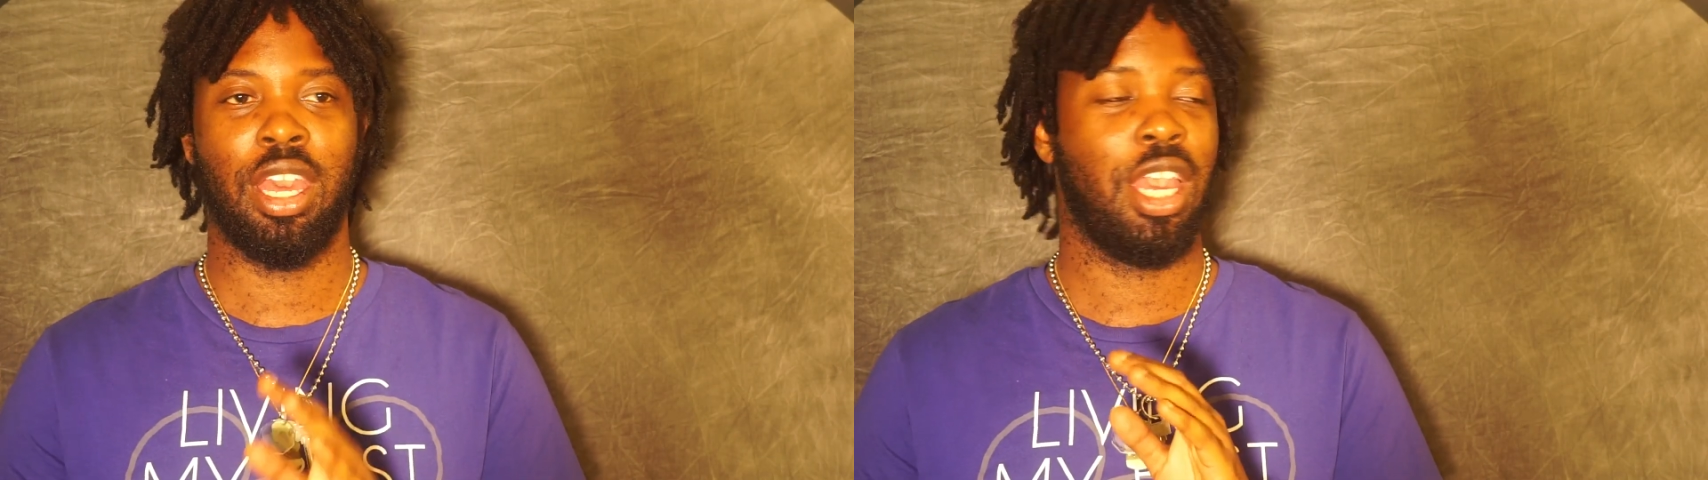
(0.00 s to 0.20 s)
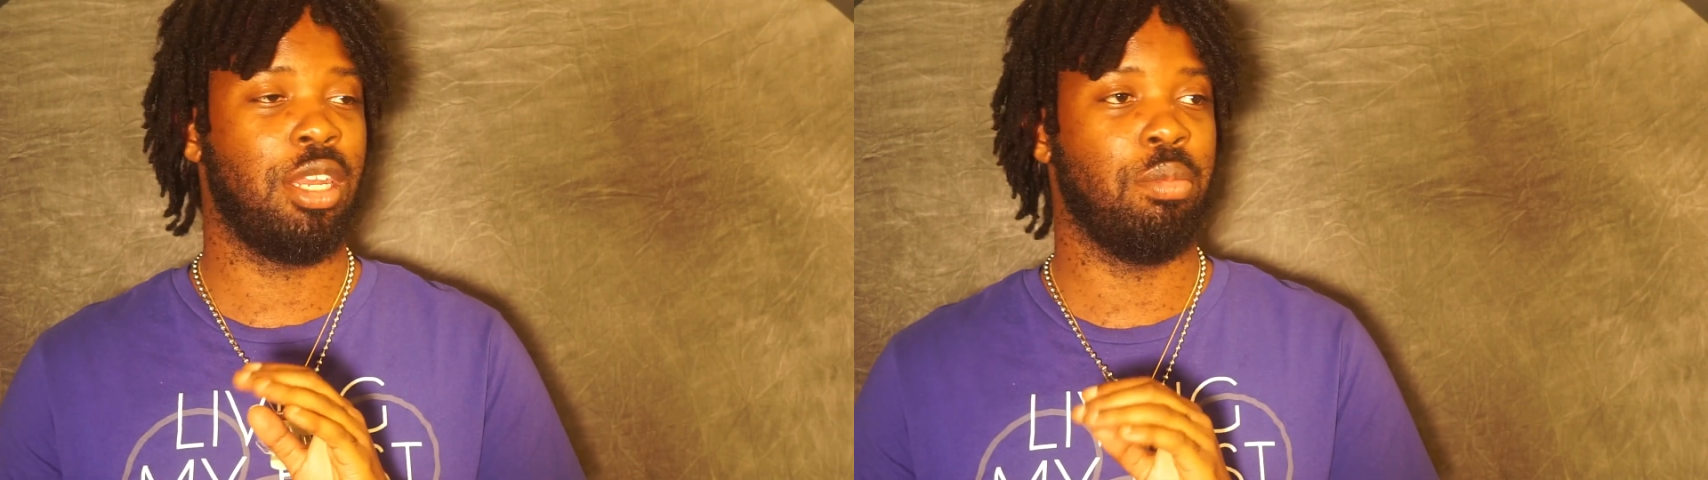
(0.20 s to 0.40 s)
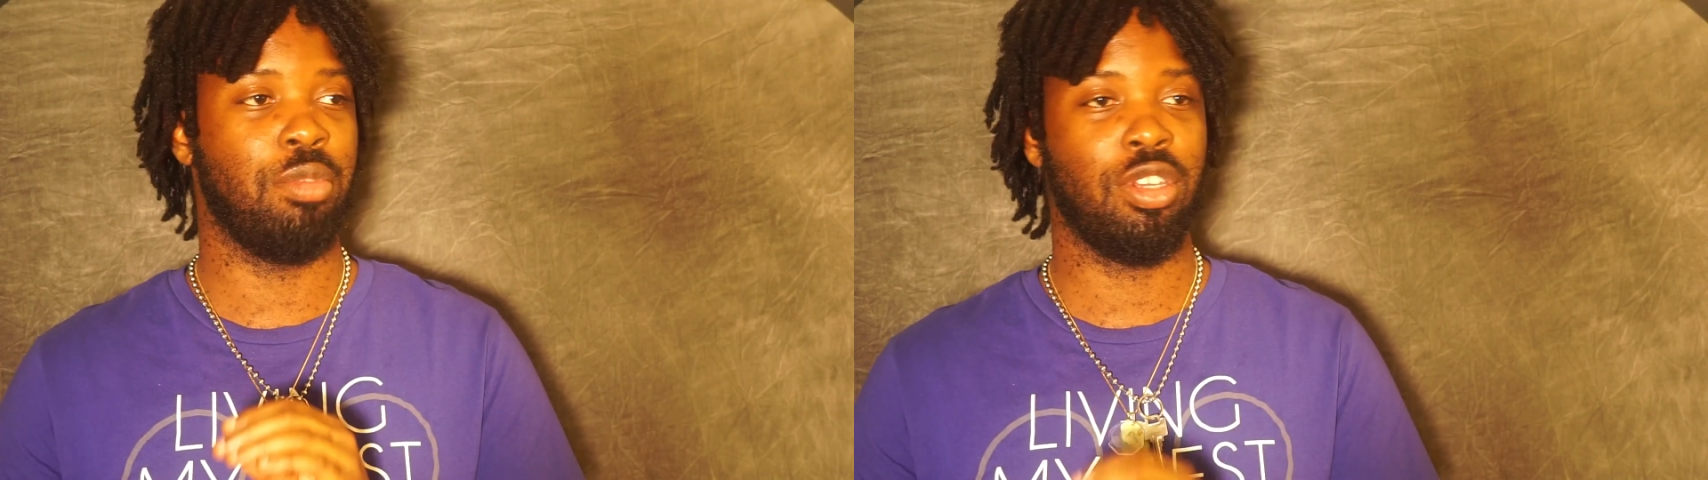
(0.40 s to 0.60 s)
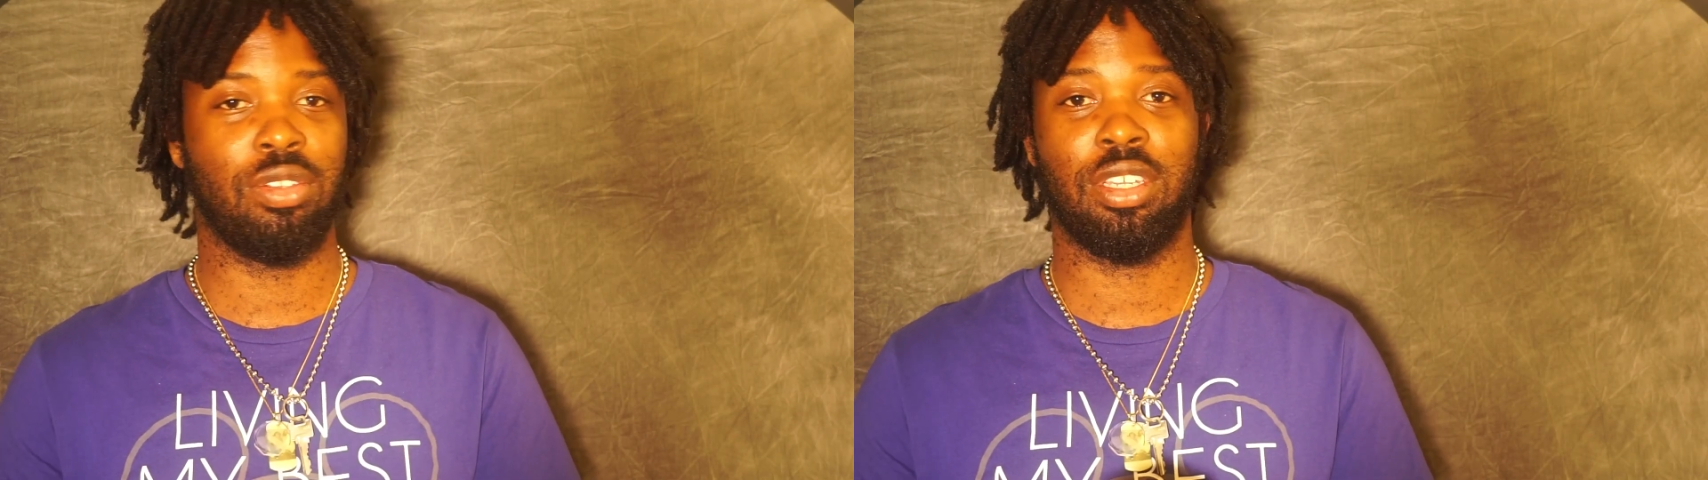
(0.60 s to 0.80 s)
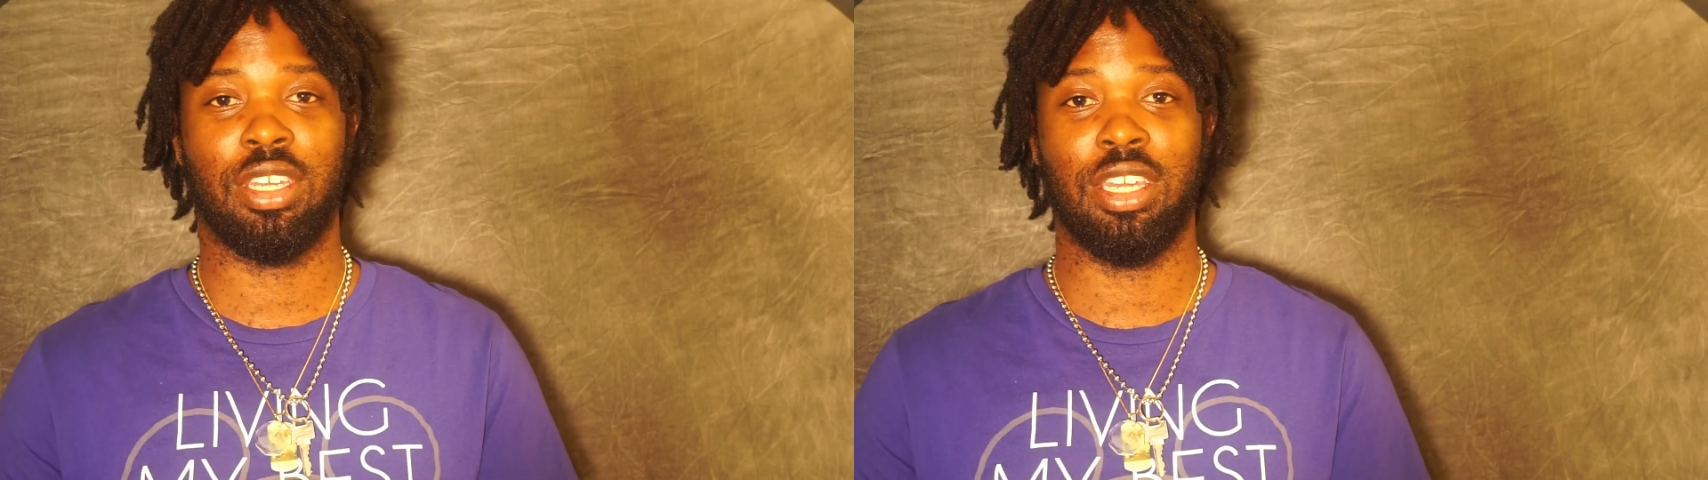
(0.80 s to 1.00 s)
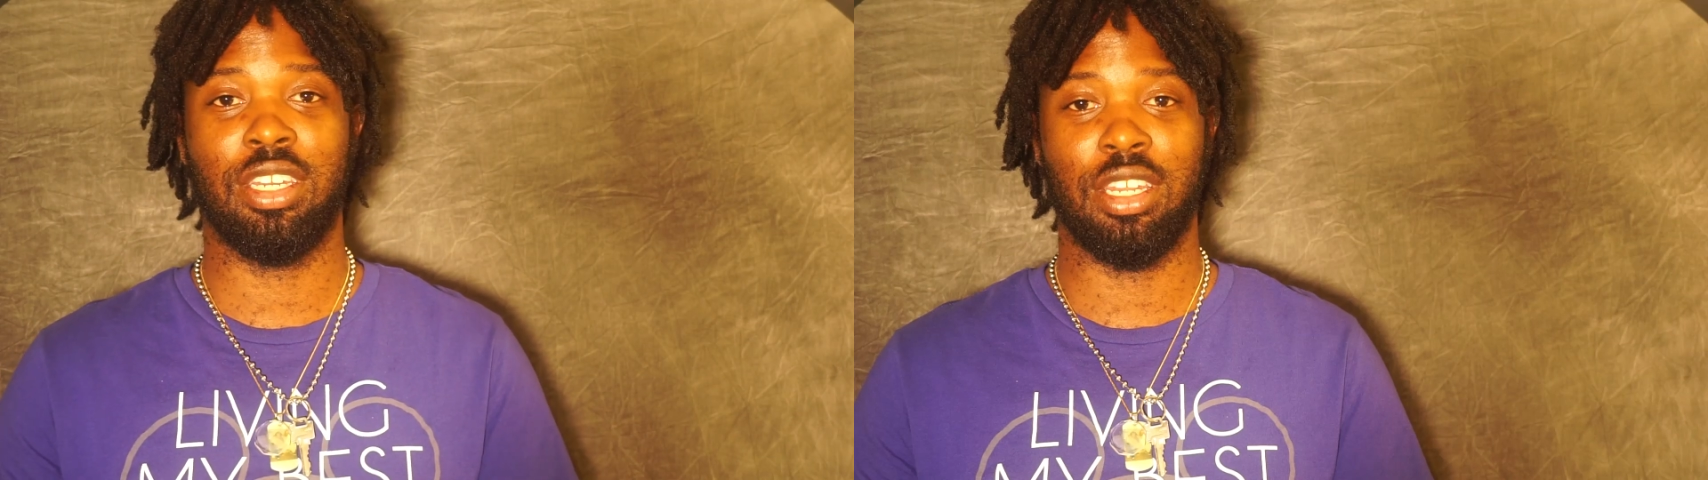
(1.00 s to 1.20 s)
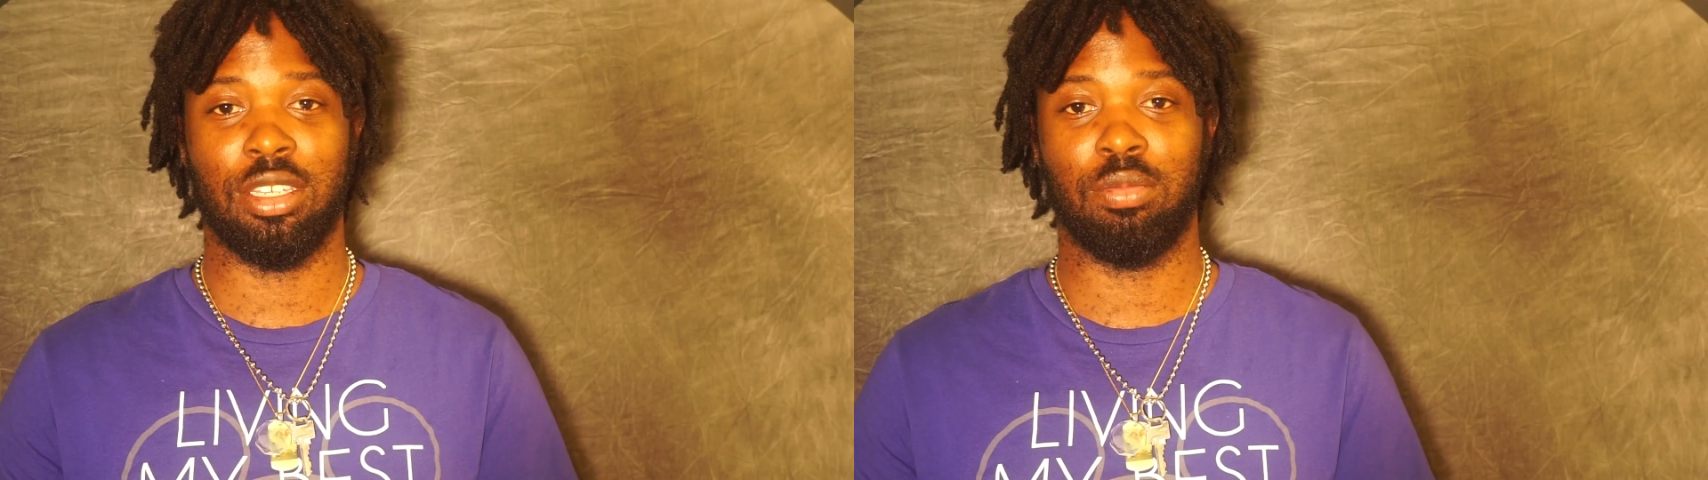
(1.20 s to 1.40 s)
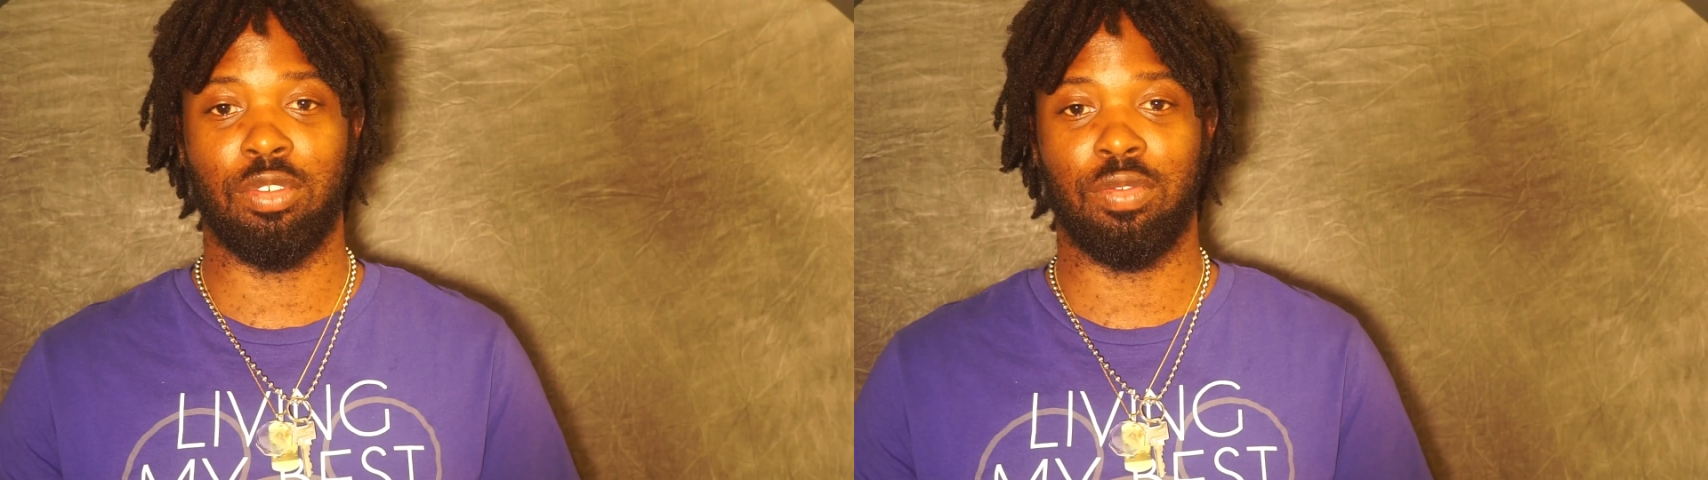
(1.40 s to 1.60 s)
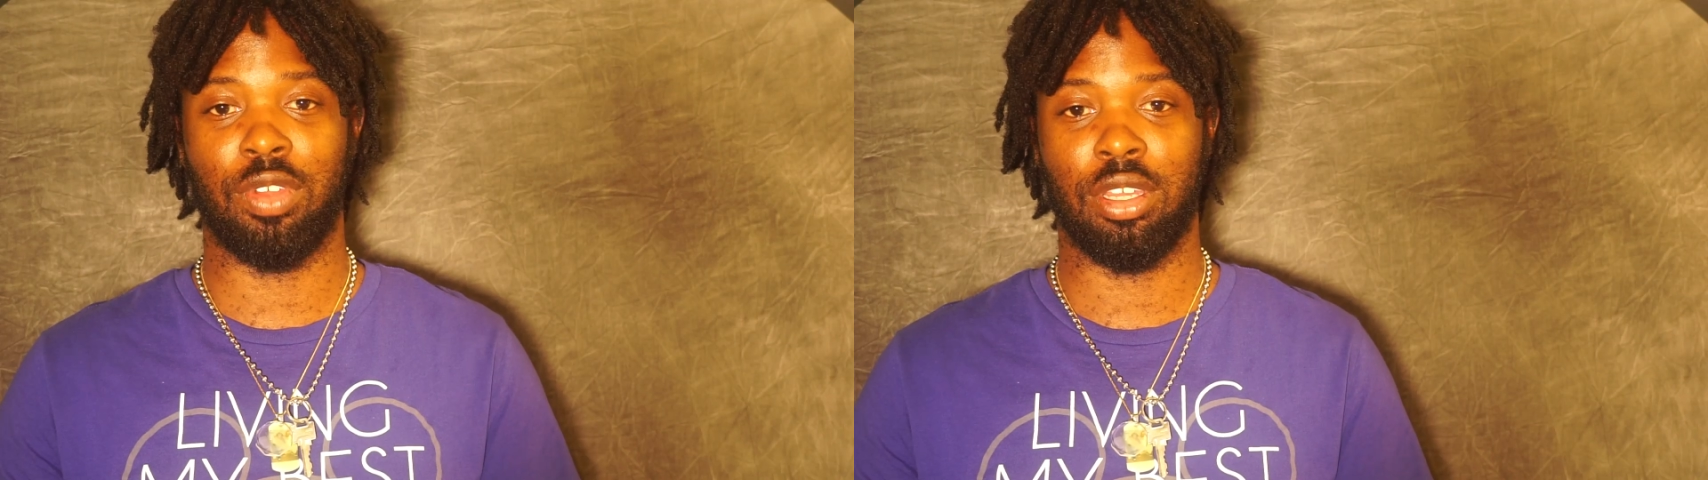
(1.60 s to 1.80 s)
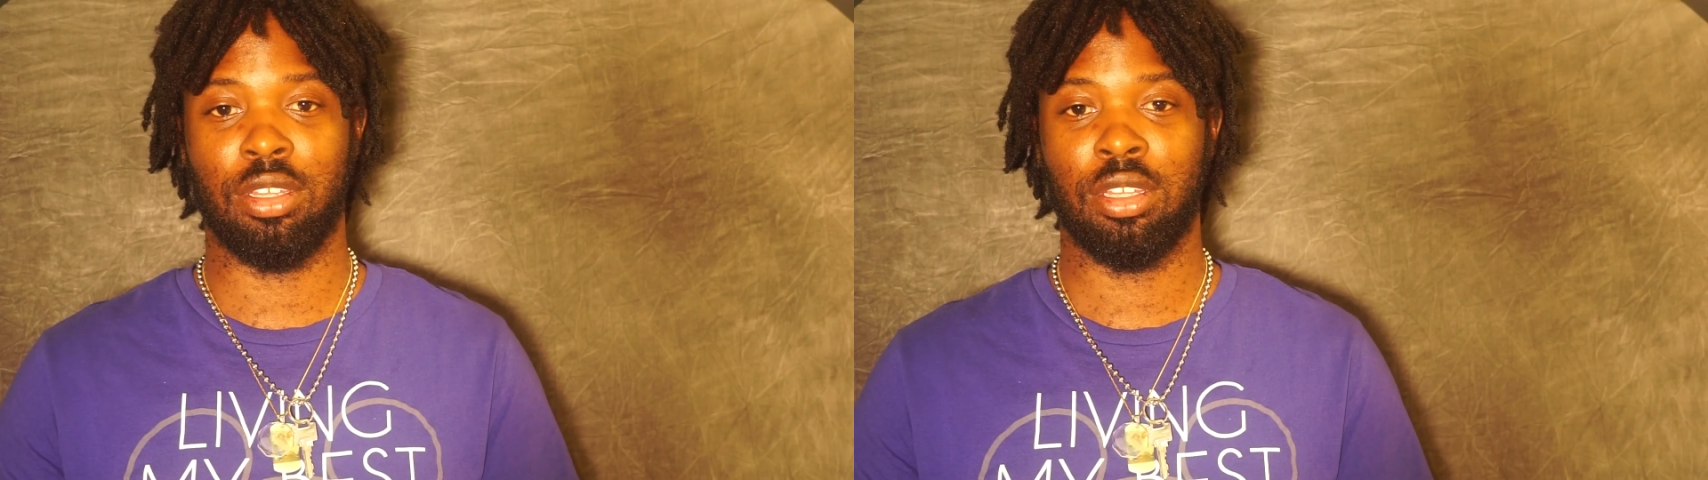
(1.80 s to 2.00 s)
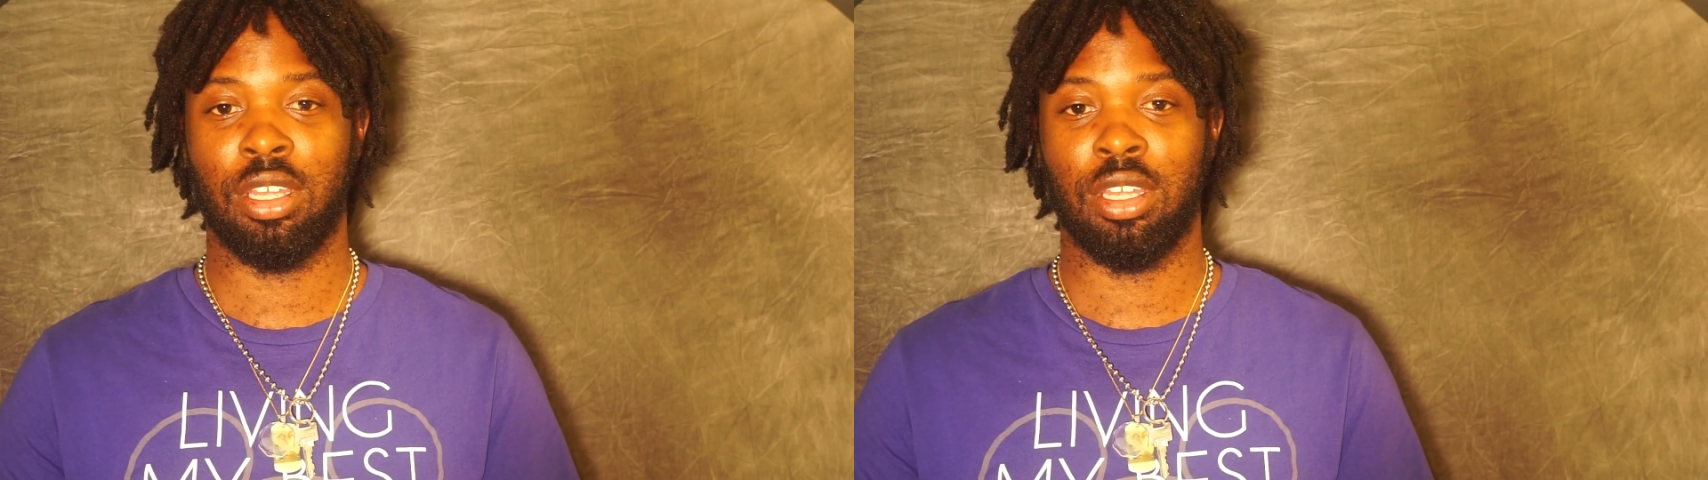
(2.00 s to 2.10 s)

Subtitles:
and the music in this movie,